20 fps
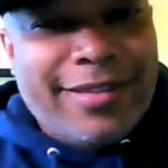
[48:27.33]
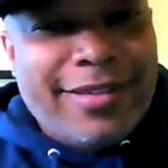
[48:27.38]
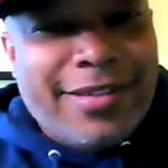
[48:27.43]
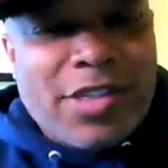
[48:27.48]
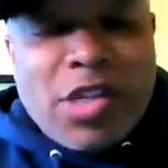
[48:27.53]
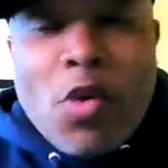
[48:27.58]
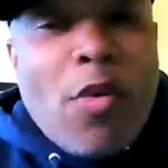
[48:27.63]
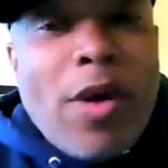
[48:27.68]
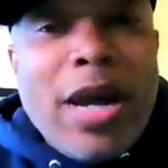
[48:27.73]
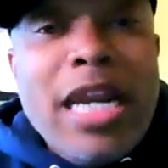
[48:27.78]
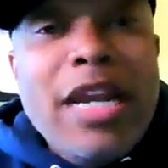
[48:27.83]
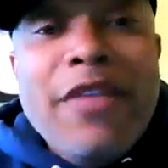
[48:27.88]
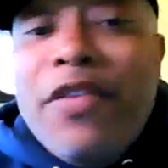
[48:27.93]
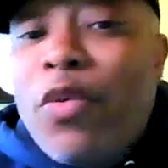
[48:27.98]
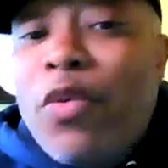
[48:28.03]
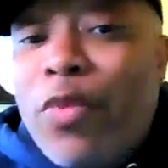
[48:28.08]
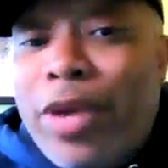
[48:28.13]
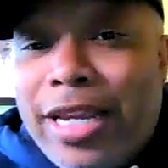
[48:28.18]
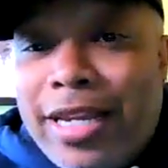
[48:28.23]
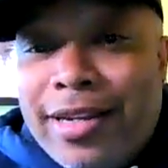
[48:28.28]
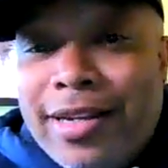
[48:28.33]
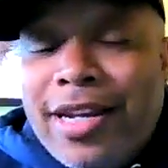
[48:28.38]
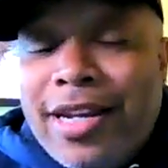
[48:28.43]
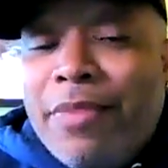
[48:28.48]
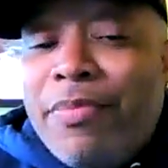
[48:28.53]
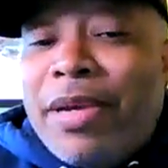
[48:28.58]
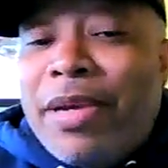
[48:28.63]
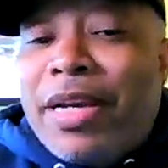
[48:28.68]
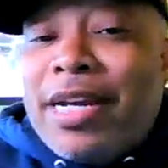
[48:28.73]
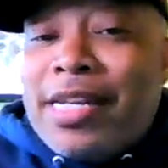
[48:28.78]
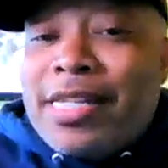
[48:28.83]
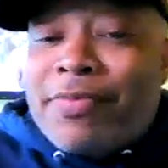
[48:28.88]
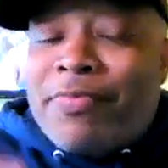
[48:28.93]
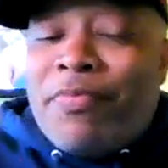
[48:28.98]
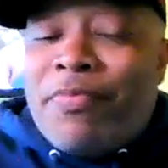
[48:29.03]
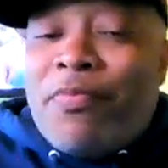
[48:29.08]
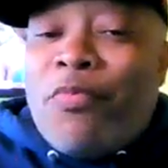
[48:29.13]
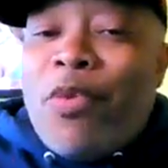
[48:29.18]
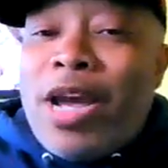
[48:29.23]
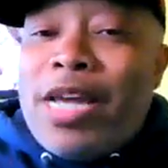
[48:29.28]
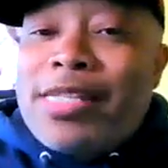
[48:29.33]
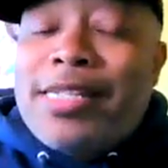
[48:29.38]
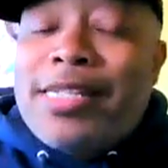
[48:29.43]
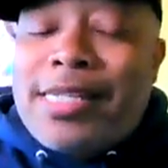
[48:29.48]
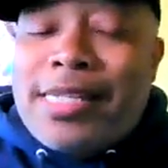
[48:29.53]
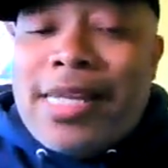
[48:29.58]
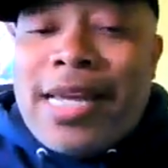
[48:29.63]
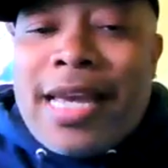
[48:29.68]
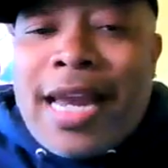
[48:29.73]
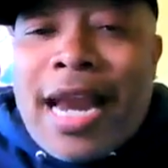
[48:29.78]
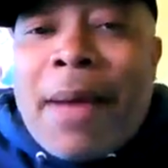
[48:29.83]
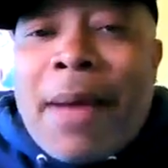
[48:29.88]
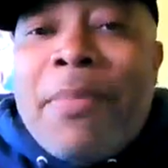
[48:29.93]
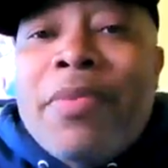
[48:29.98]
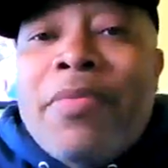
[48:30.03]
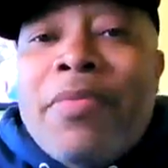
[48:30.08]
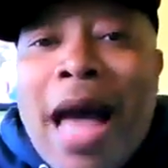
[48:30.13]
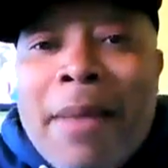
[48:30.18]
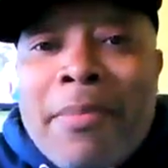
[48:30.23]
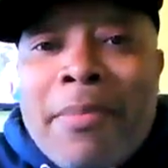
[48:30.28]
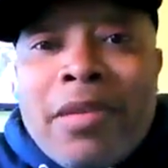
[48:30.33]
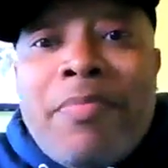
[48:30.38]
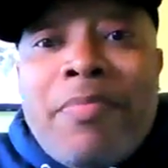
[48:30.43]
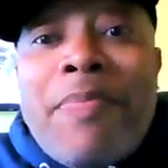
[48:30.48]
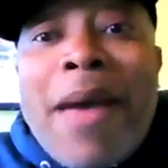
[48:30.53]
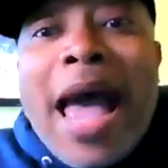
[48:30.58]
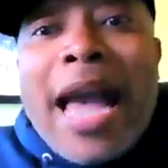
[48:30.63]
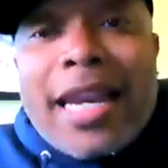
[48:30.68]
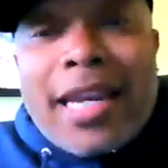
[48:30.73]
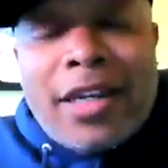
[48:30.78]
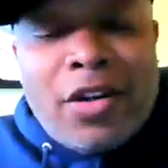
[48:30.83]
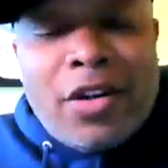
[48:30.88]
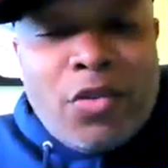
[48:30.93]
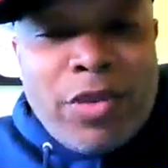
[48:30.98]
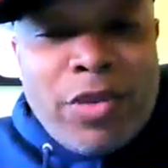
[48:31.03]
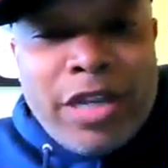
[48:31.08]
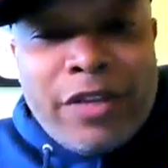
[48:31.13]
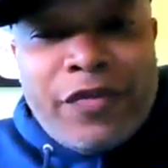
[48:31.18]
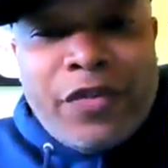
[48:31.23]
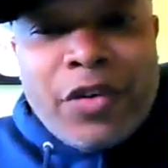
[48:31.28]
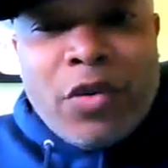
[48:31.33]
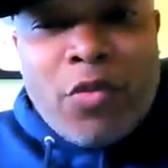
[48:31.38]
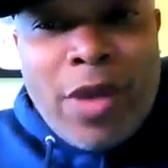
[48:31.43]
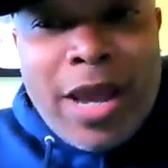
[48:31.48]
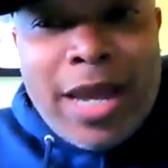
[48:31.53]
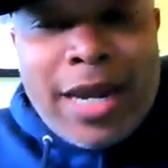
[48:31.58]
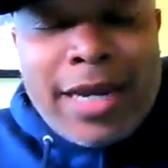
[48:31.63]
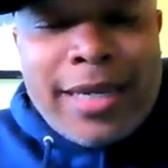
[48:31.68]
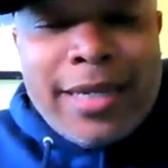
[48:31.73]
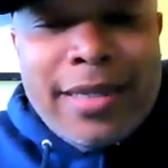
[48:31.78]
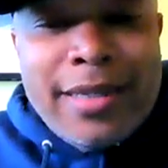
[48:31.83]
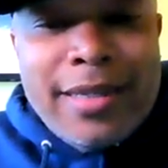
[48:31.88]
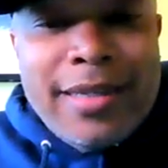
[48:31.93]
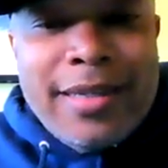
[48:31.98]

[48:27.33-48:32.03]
So it wasn't even a week because Wesley said, I'm gonna be back in a week for the wedding.